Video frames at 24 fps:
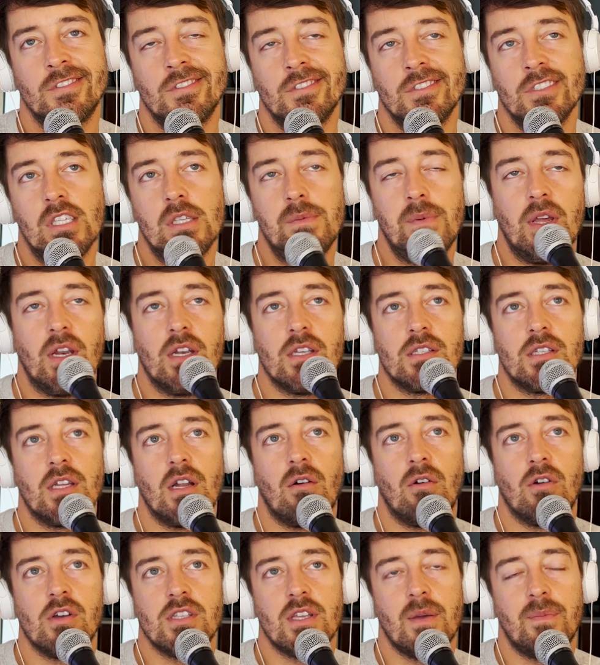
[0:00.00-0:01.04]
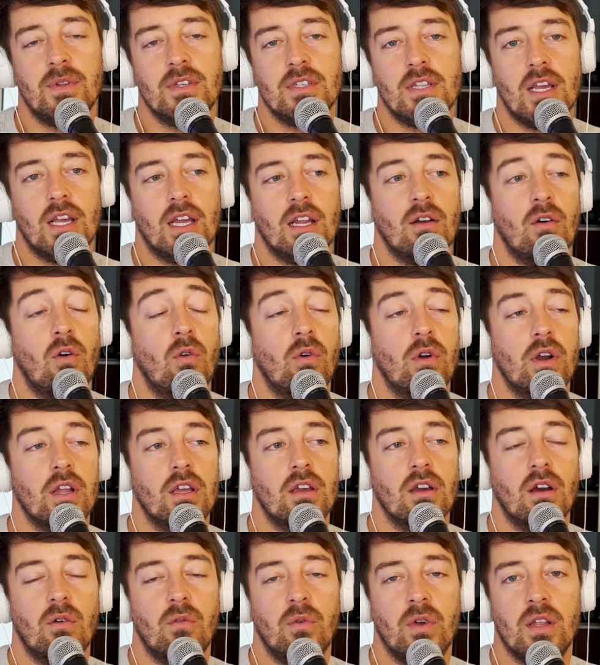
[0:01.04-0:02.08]
Speaking of steroids, I've been taking horny
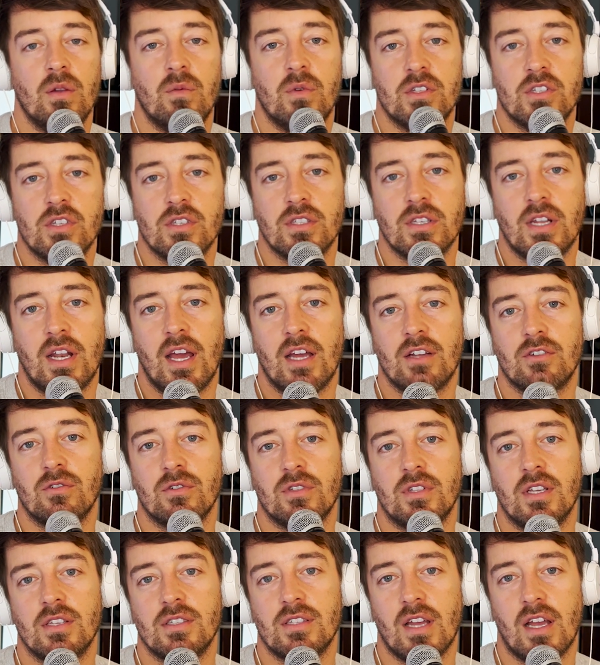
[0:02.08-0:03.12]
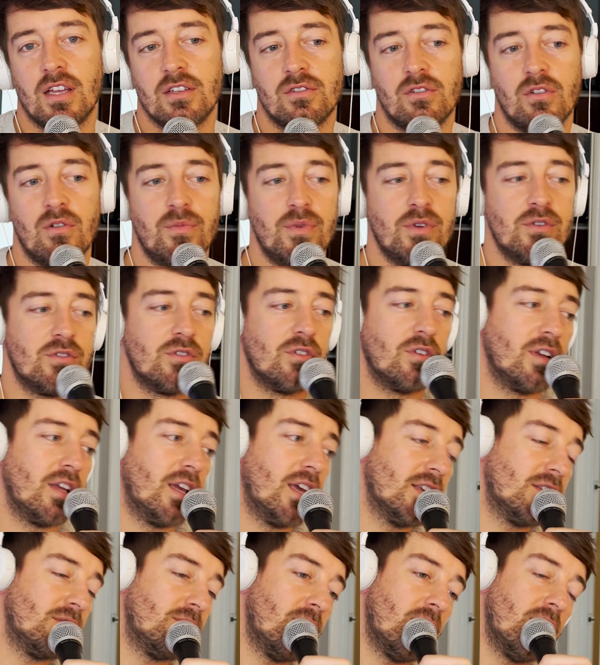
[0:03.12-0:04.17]
goat weed, which is a natural testosterone booster, and
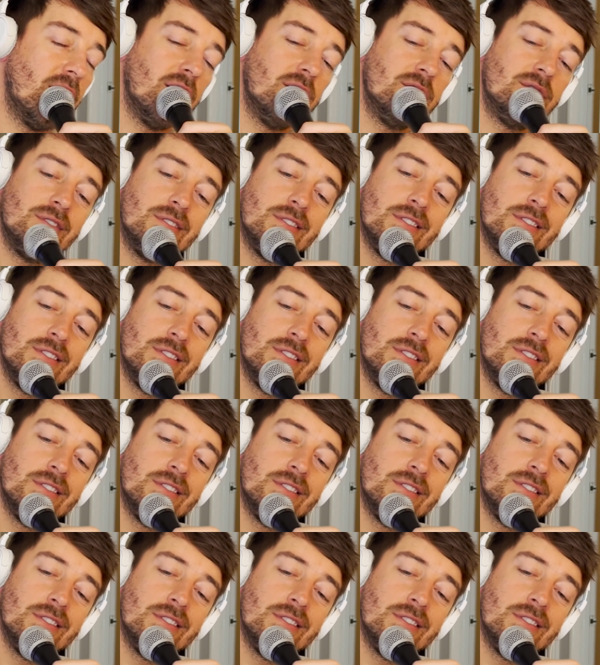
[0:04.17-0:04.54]
guess what?